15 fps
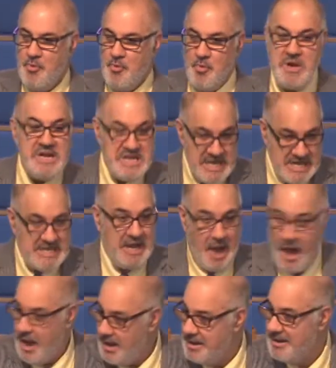we need
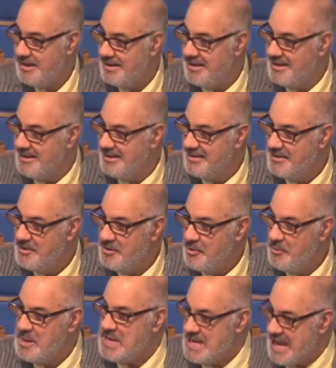God.
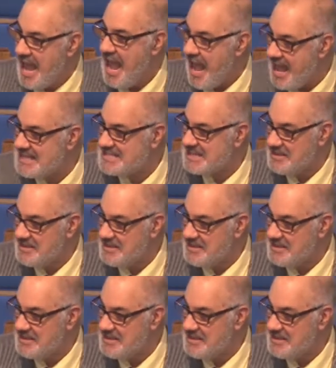We need to ask